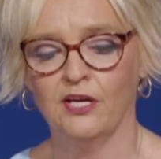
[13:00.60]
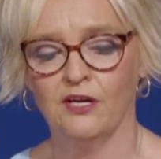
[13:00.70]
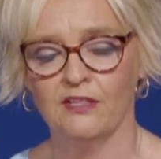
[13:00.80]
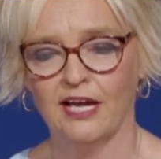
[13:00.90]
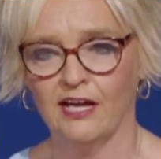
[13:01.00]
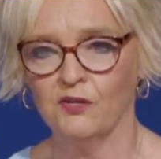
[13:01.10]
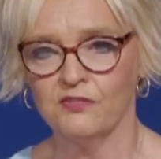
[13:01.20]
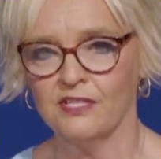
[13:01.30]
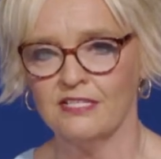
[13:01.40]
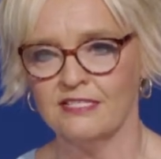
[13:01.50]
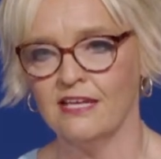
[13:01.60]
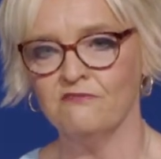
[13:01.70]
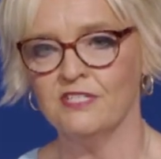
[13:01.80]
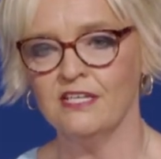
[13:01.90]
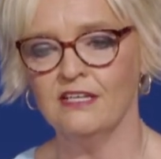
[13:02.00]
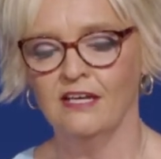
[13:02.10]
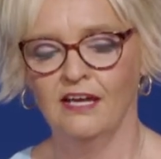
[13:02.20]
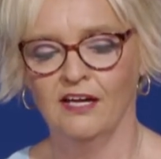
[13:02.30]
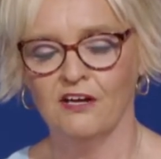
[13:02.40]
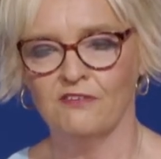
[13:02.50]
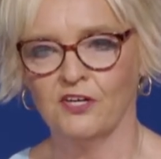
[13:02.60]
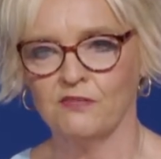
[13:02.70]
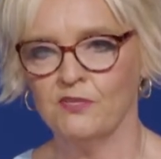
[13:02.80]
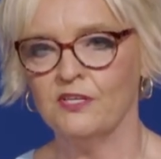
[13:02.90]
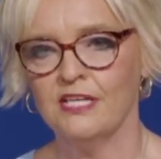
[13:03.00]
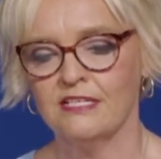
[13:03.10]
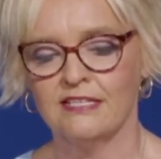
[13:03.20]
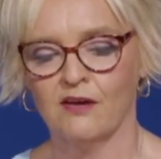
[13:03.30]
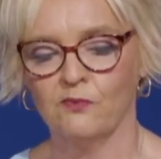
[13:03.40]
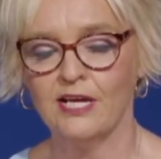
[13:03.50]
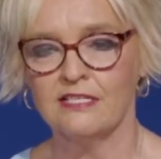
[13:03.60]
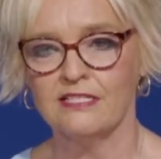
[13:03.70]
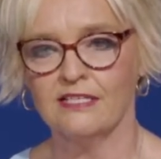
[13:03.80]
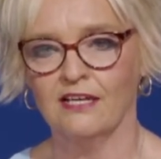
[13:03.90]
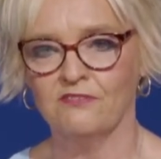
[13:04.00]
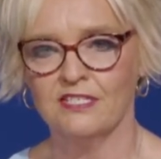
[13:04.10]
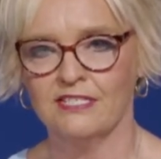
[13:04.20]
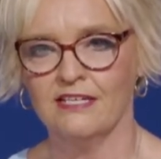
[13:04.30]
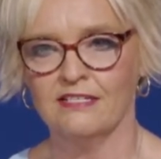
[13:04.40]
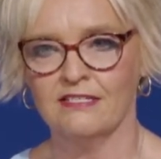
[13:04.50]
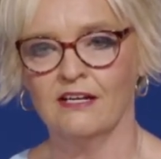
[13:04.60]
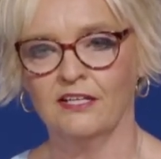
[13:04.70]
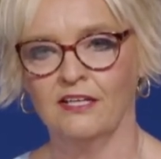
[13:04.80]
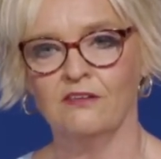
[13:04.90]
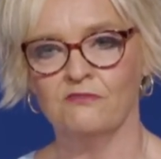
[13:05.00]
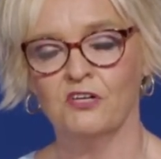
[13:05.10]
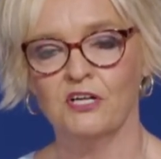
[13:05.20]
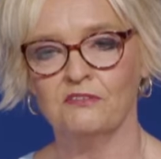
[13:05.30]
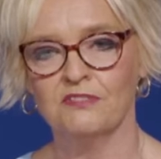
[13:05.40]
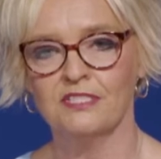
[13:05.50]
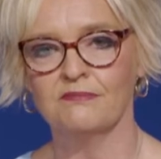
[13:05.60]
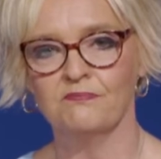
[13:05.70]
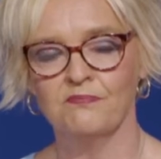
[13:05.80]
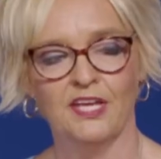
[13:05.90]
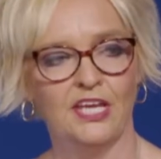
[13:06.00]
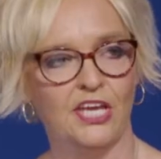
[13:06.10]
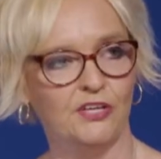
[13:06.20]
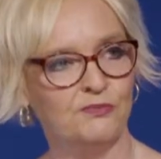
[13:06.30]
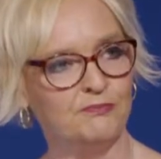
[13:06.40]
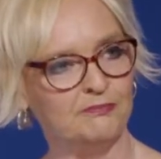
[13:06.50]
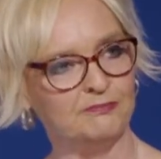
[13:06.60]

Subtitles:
where the health and the safety of our community is at risk if the state does not get involved. Thank you.